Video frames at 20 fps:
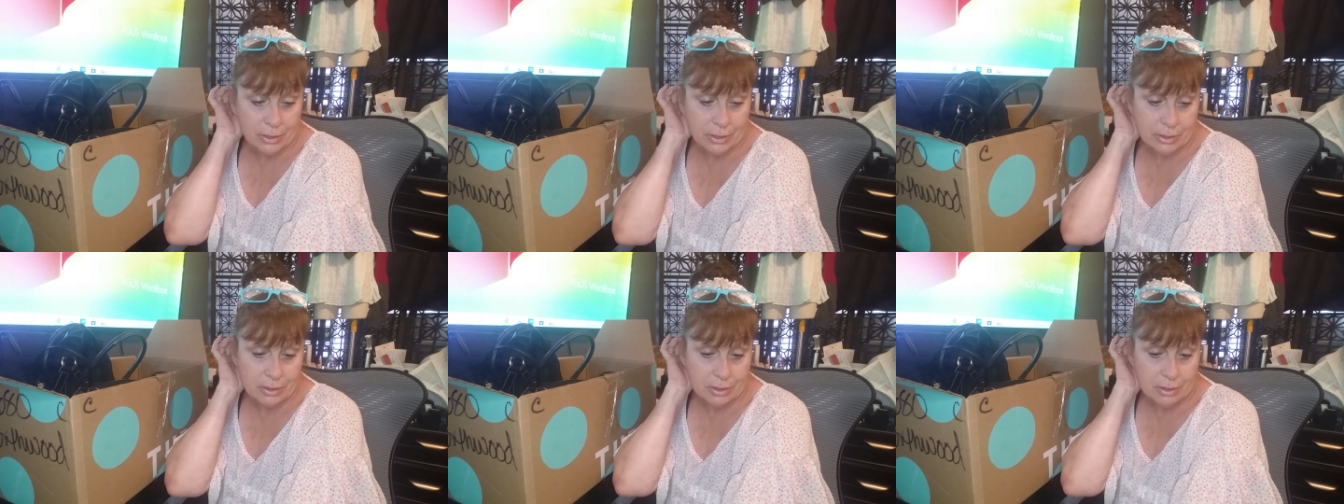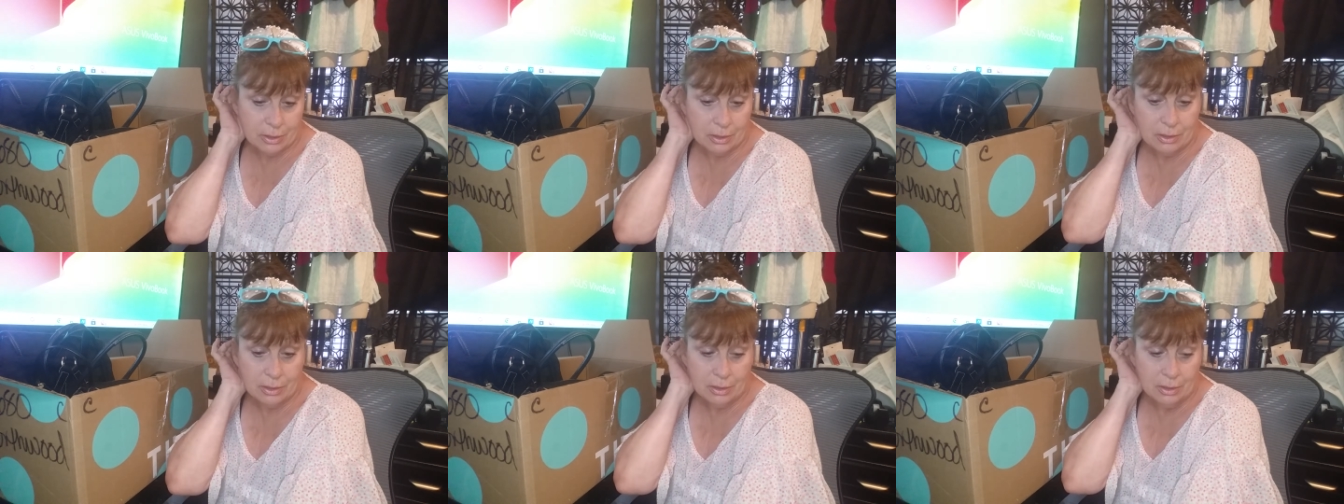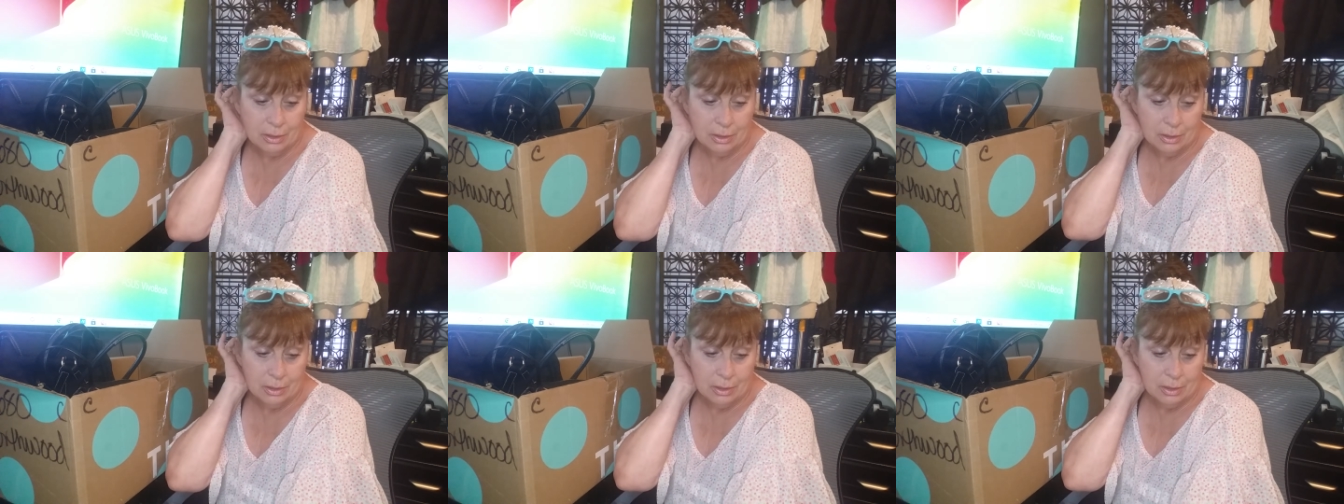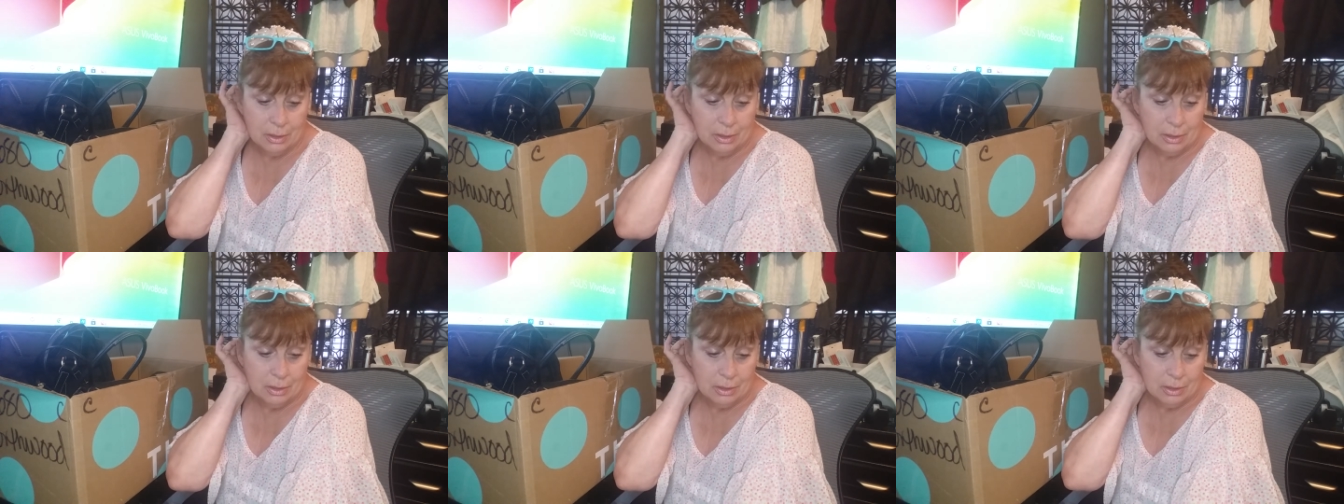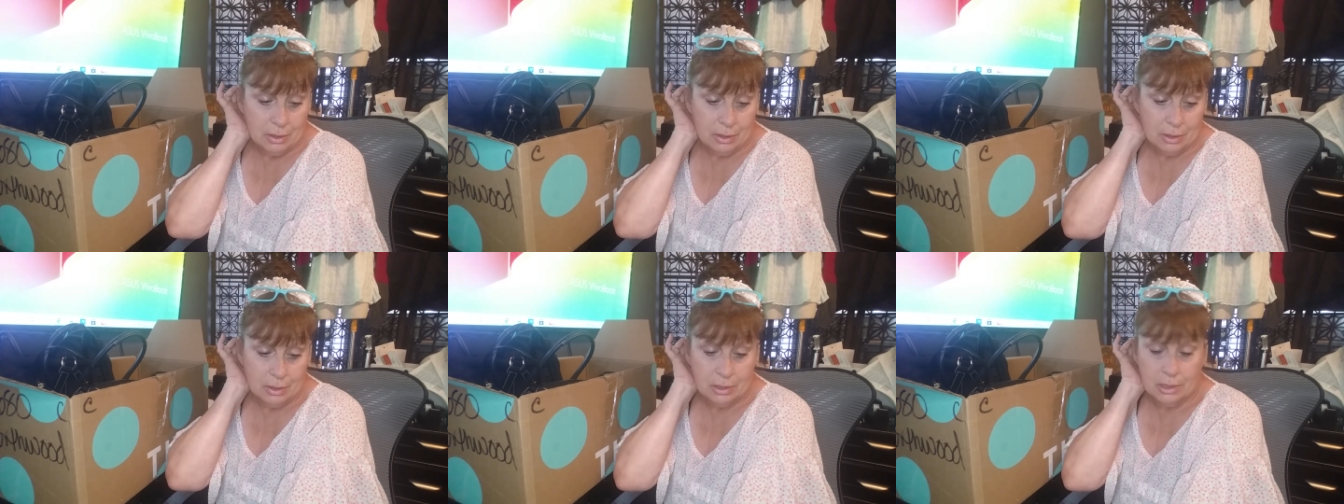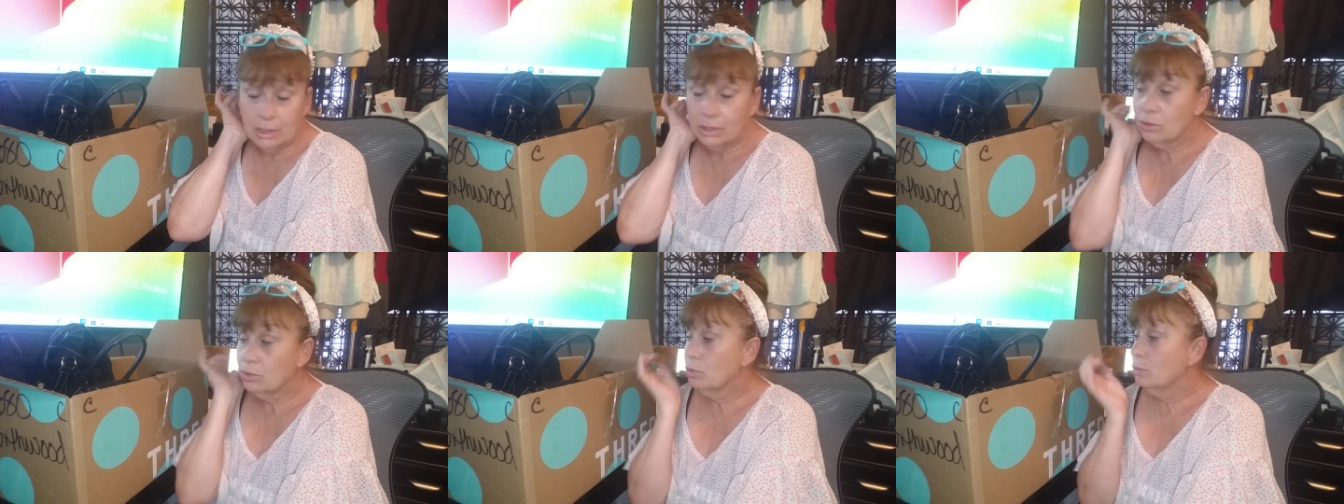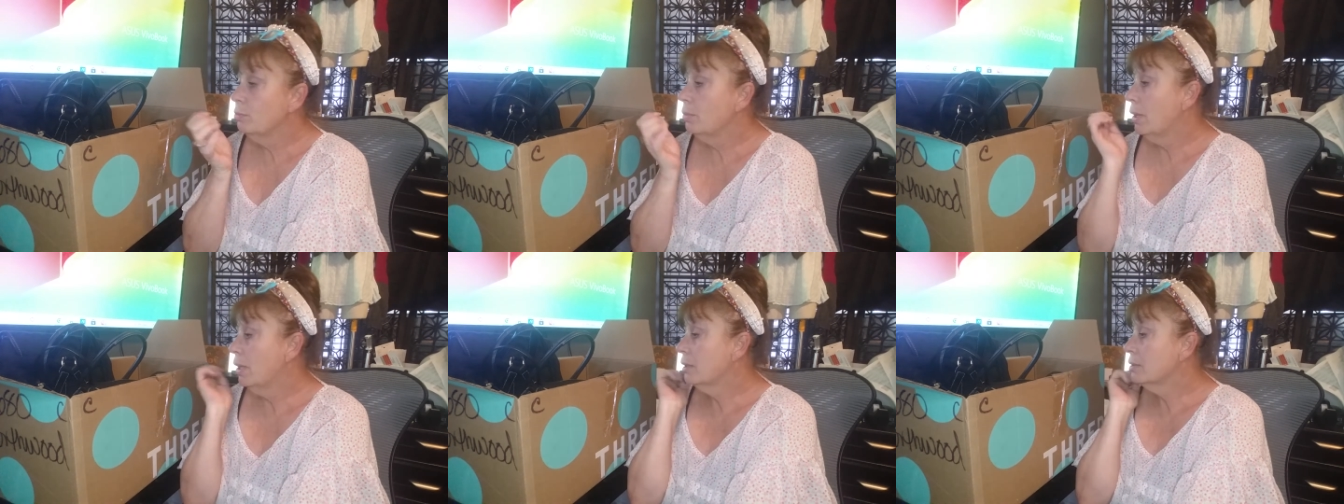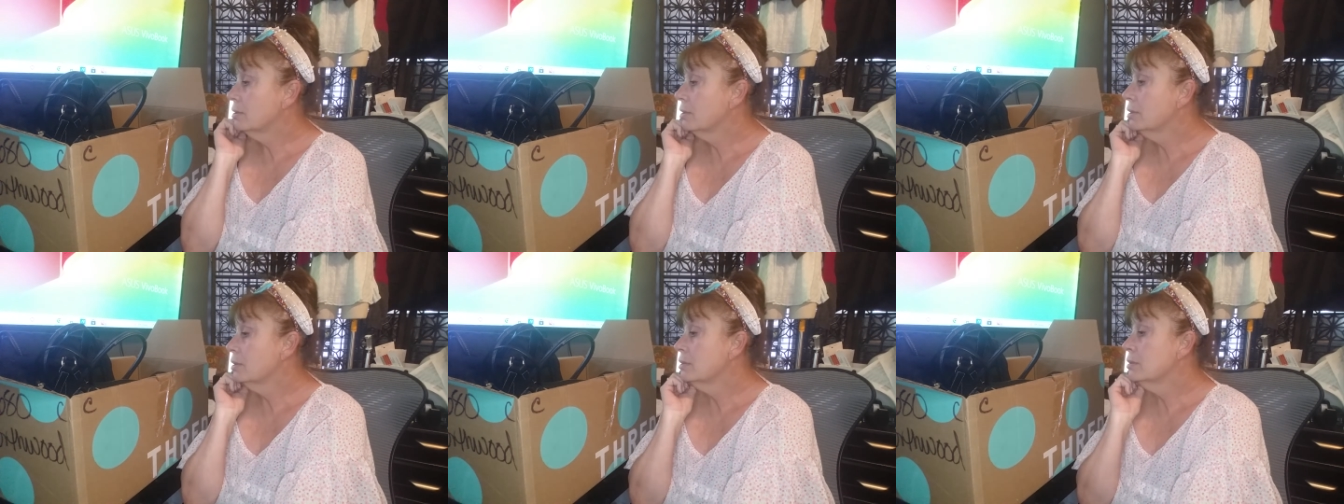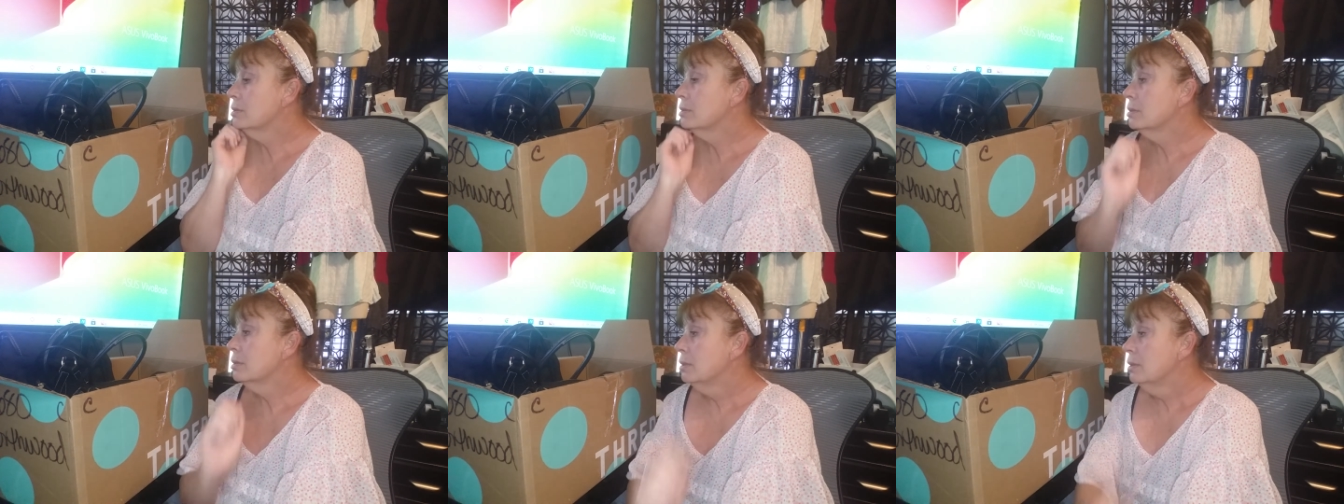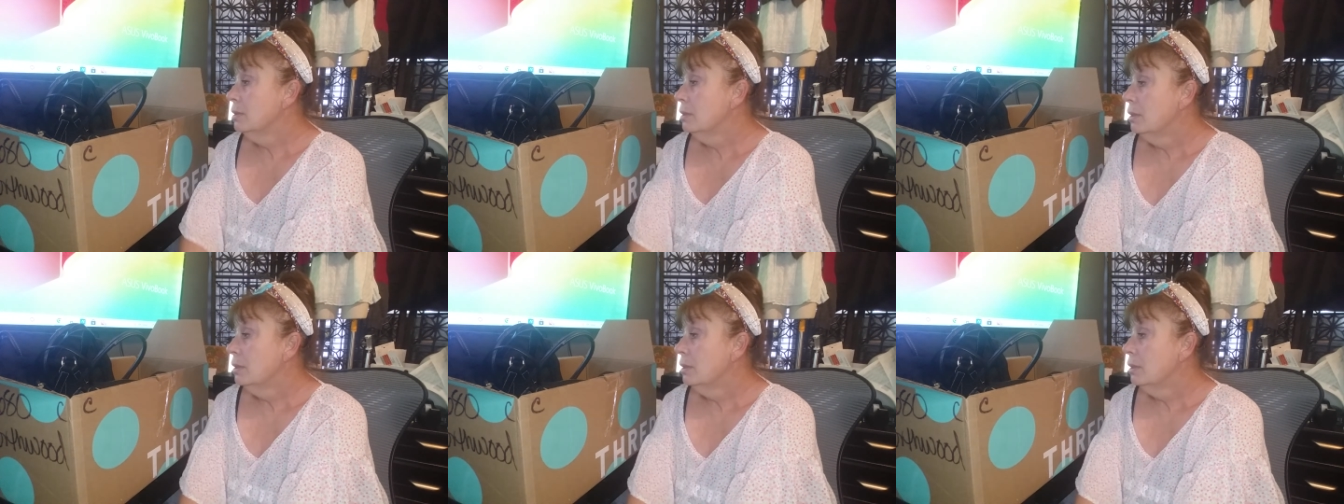listed in these two boxes.